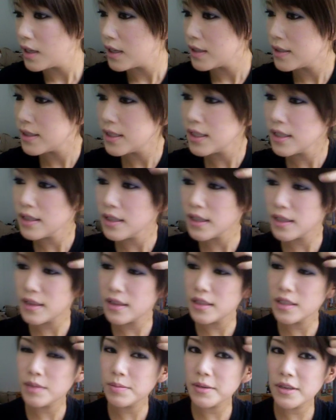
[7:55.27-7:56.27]
see like
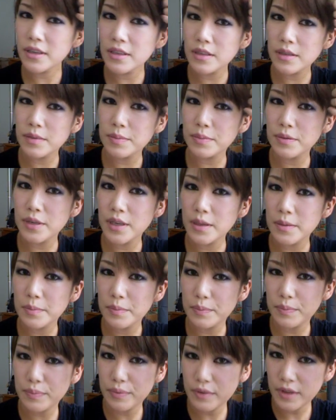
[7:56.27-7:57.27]
this part is pretty
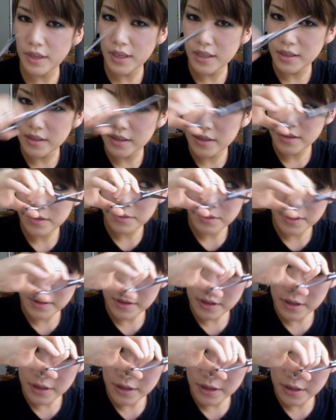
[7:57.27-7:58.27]
blunt, so what I'm gonna